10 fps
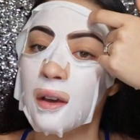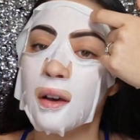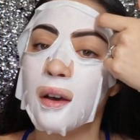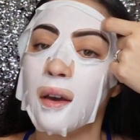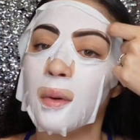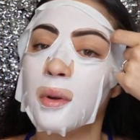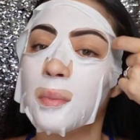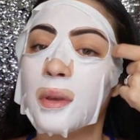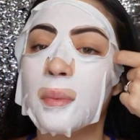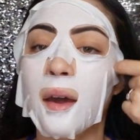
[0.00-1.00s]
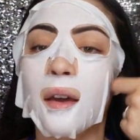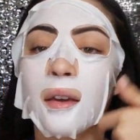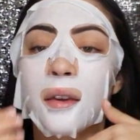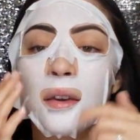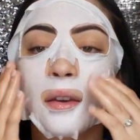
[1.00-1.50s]
I will be back
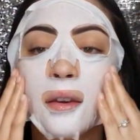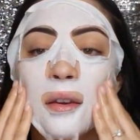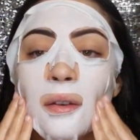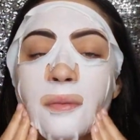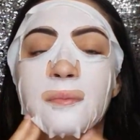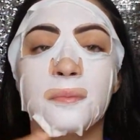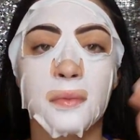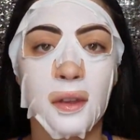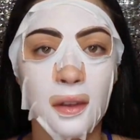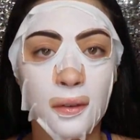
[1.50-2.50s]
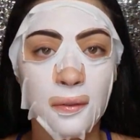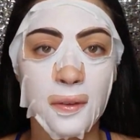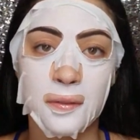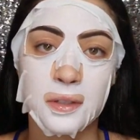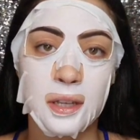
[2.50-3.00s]
in
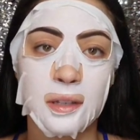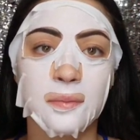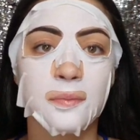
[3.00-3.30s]
15